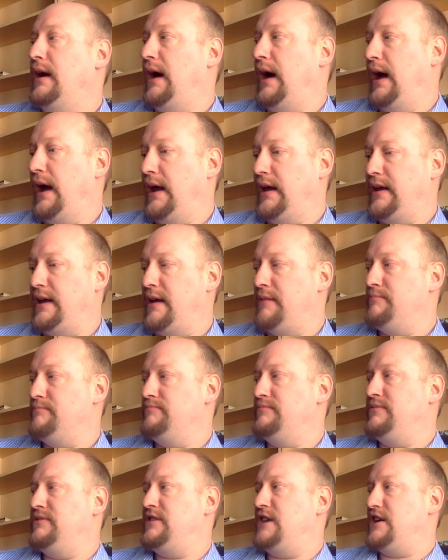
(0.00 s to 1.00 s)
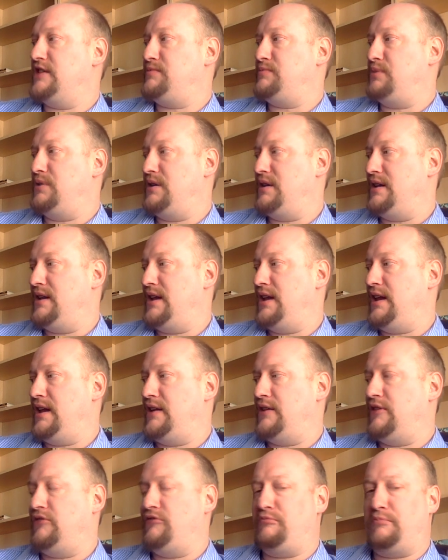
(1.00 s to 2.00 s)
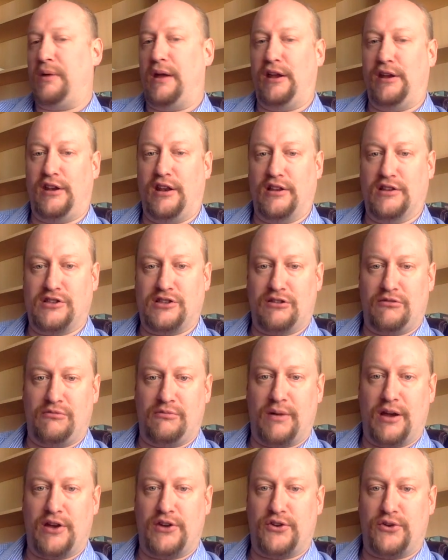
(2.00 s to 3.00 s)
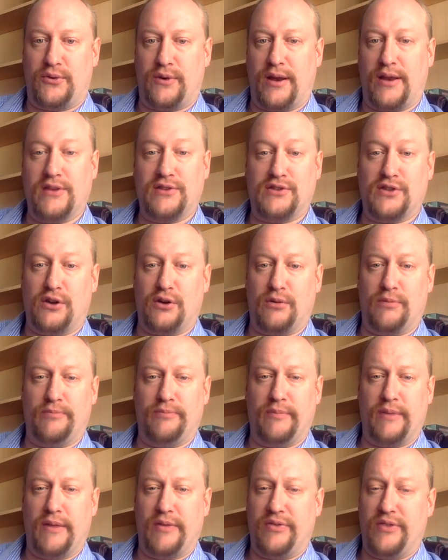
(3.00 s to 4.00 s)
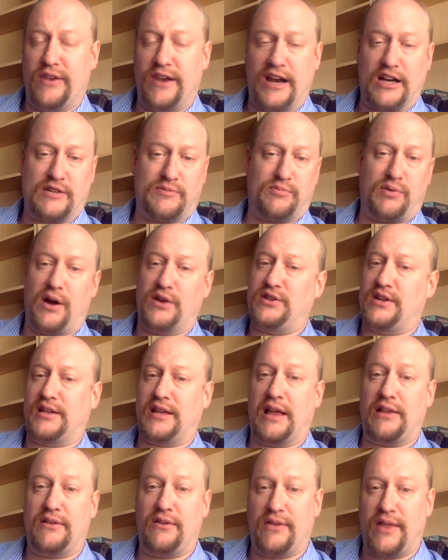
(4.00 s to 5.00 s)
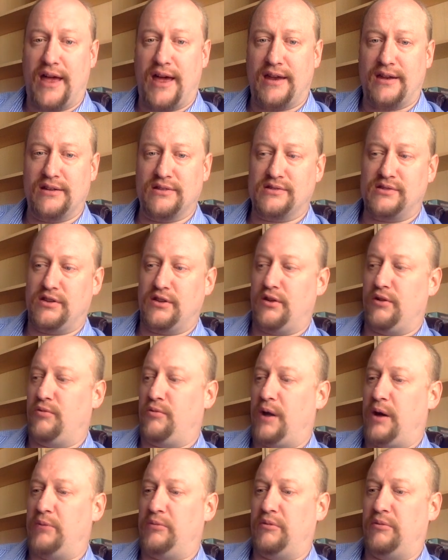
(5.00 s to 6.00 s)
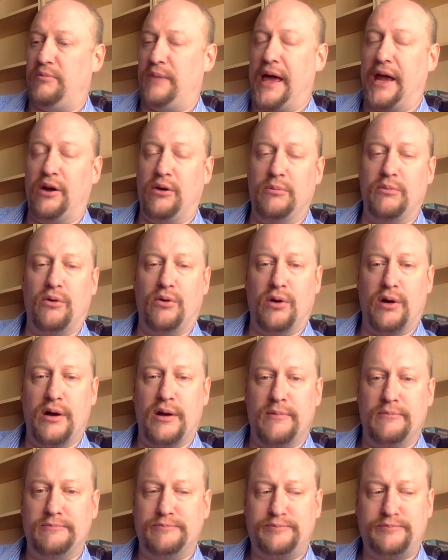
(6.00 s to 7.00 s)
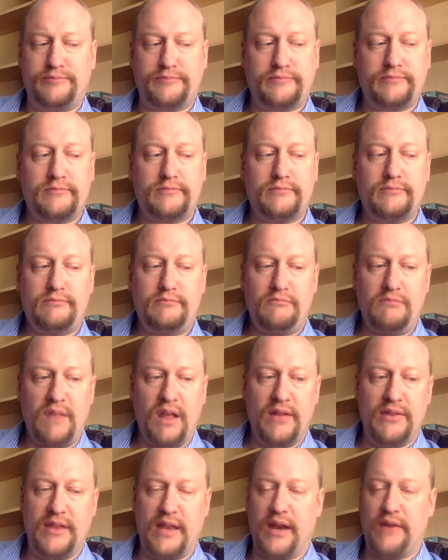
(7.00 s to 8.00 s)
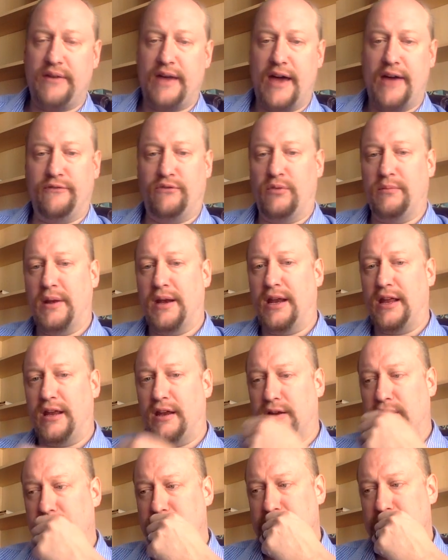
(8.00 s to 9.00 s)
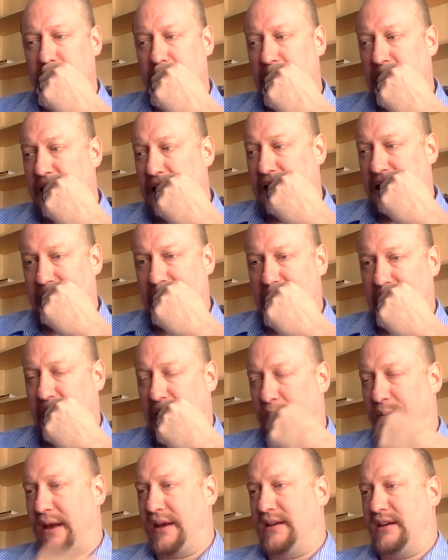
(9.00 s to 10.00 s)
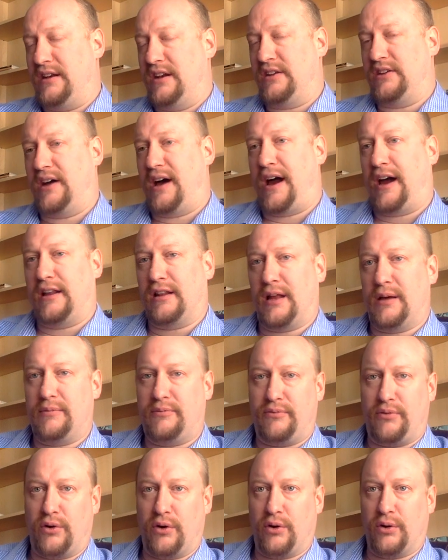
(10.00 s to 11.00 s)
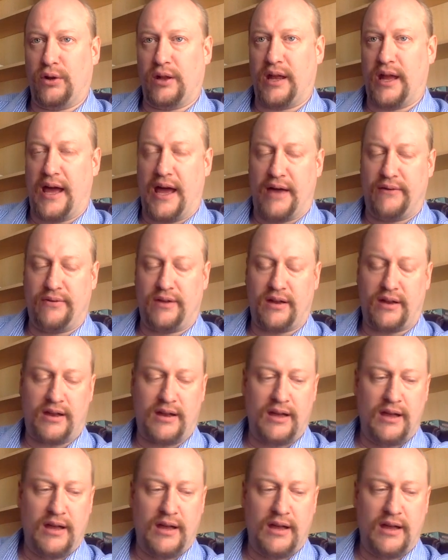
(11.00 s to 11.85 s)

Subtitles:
I am desperate in need of painting some of my terrain. So the next project after that is the Realm of Battle board that I've had for many years. And I painted a tile up for Holy Havoc